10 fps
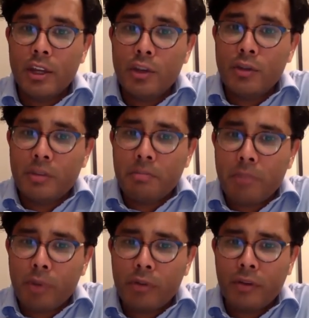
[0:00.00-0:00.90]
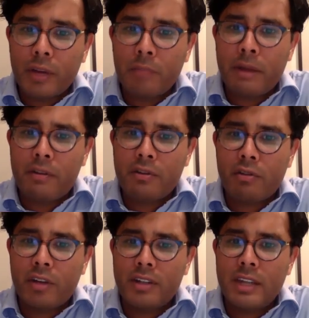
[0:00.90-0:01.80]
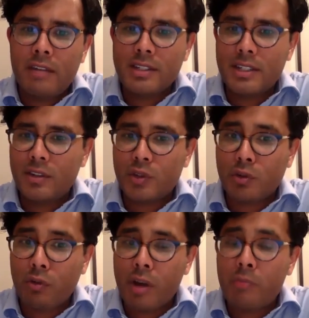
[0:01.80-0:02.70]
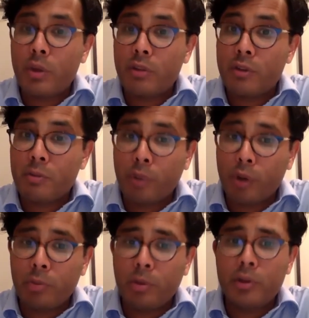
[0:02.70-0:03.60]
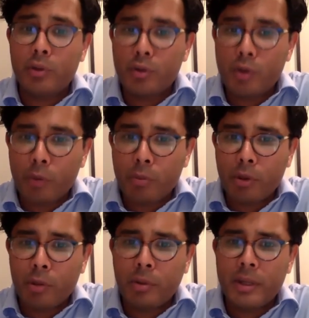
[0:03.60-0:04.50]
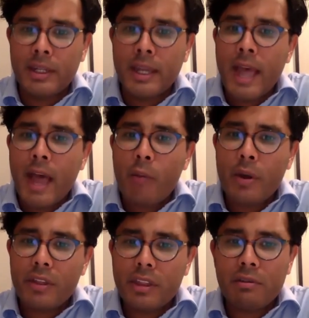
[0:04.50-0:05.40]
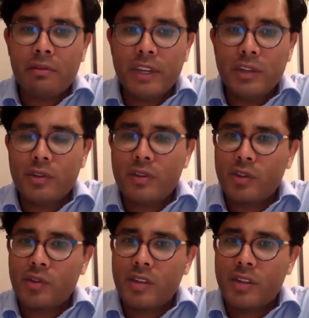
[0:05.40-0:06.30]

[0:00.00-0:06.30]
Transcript: Use the modified Paris criteria to describe whether it's polypoid or non-polypoid, and whether there are features such as